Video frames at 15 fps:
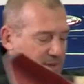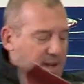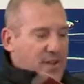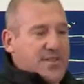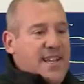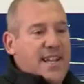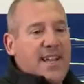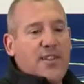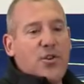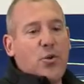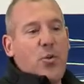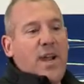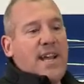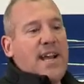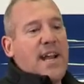are taking
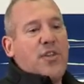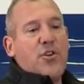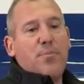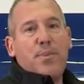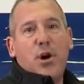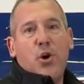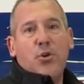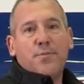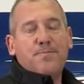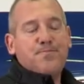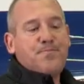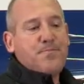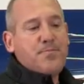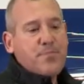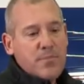their weight out of their boat
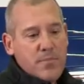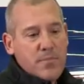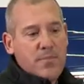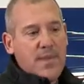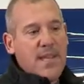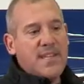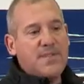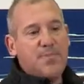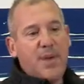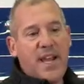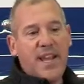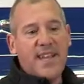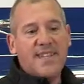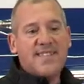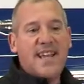is
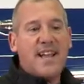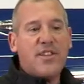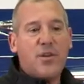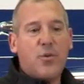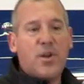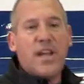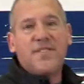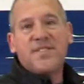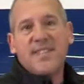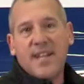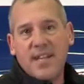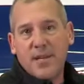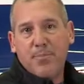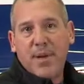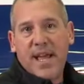by exactly what I've said
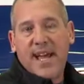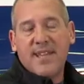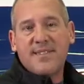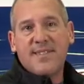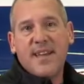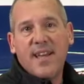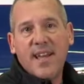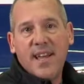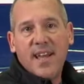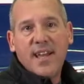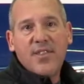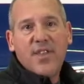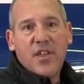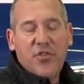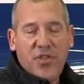in the past.
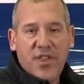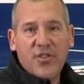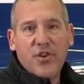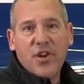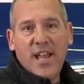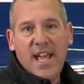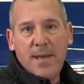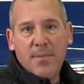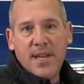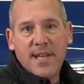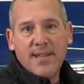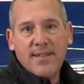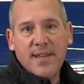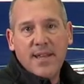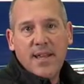They thin their
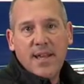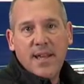laminate.